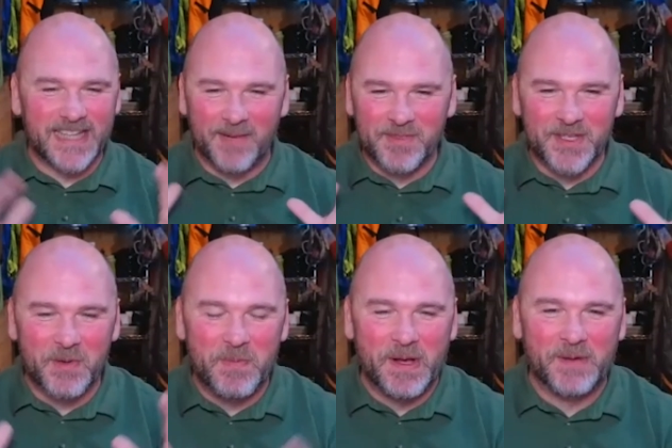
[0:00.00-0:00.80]
I'm so
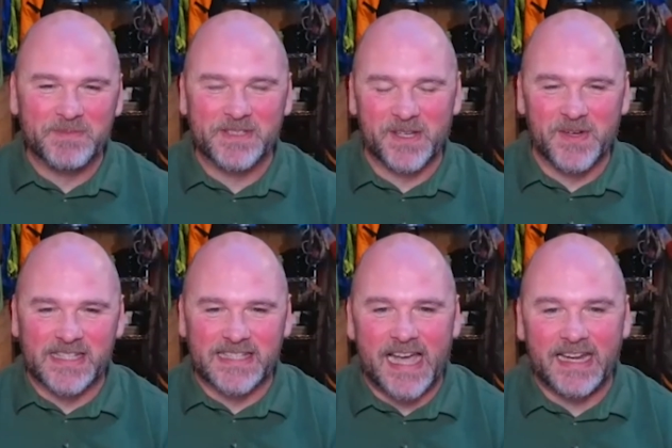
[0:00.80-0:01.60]
pumped, so
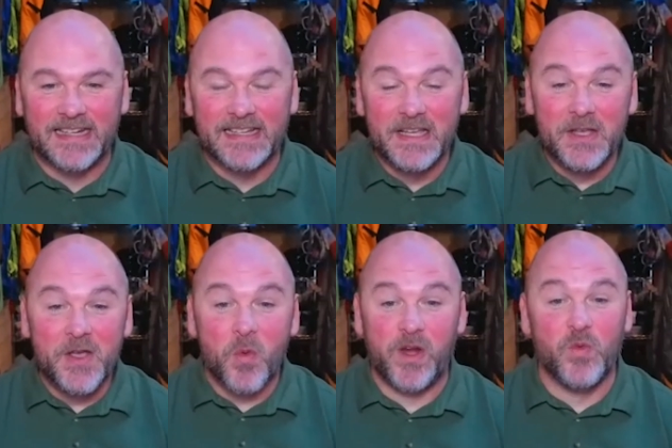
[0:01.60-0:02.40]
excited.
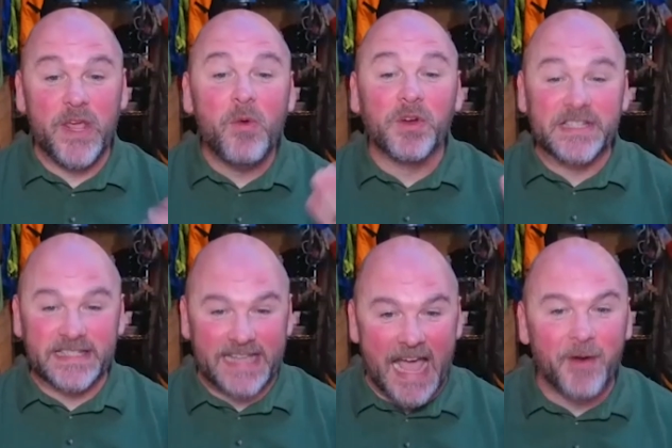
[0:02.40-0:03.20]
When we were
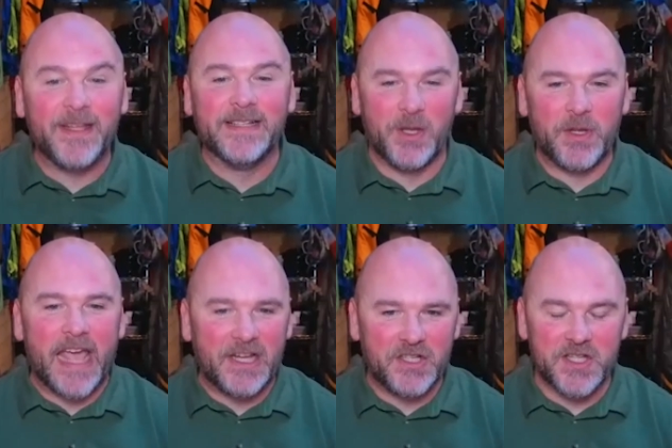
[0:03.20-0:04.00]
scouting
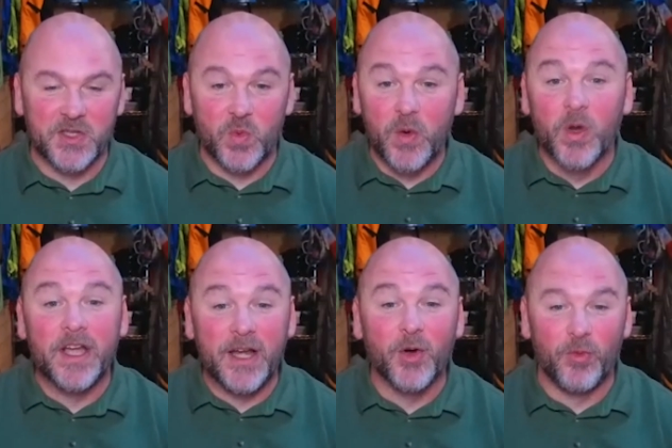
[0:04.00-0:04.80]
locations, we were
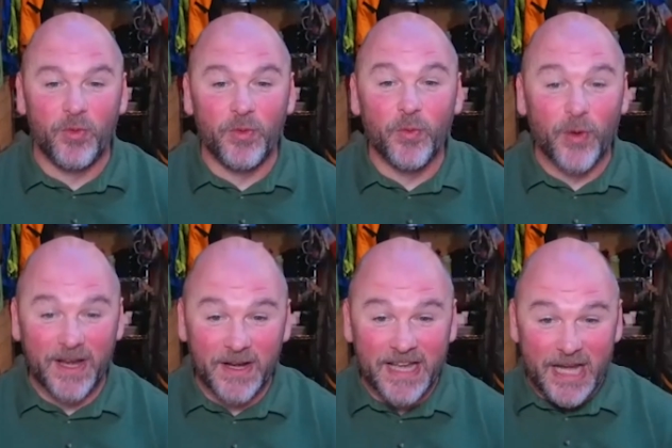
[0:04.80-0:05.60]
near
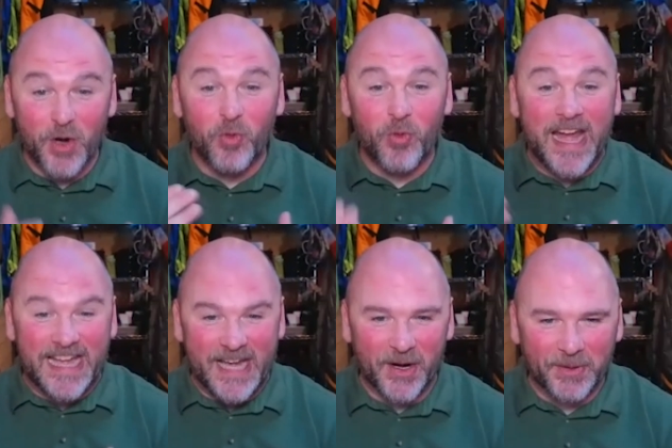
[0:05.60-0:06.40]

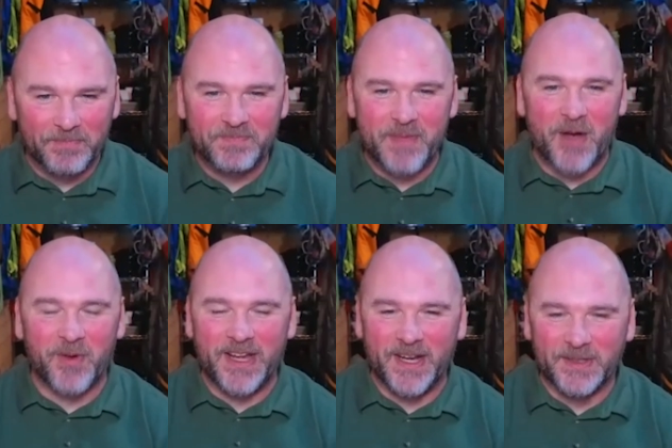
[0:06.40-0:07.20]
Mount
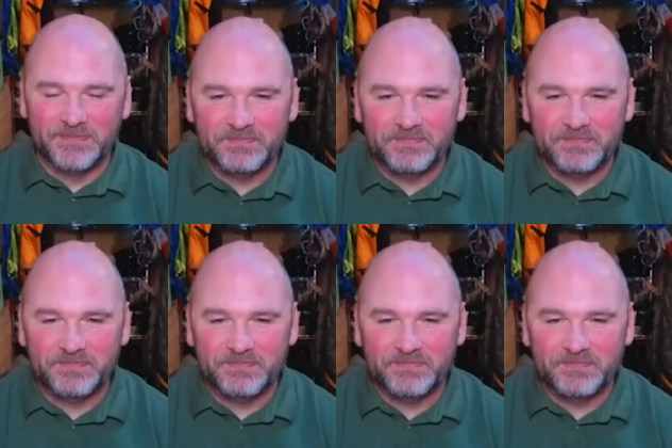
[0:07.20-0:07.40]
Rainier.